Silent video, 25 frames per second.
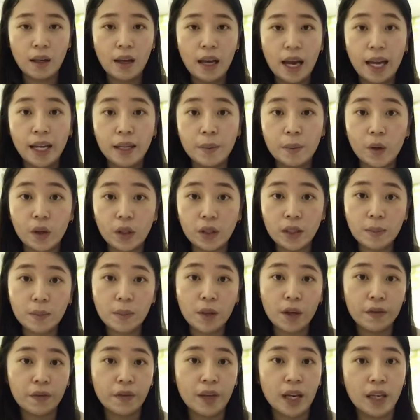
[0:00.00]
At the bottom
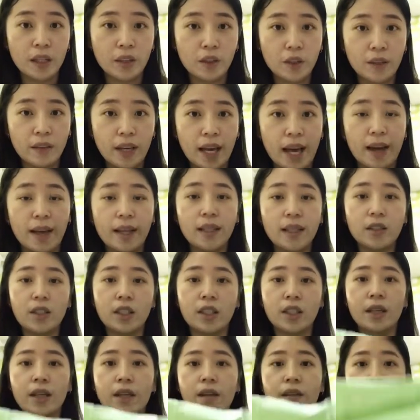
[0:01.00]
of each
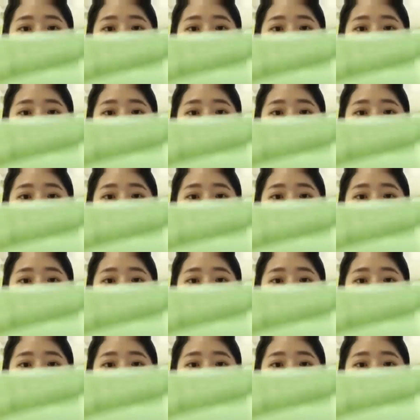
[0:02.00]
handkerchief,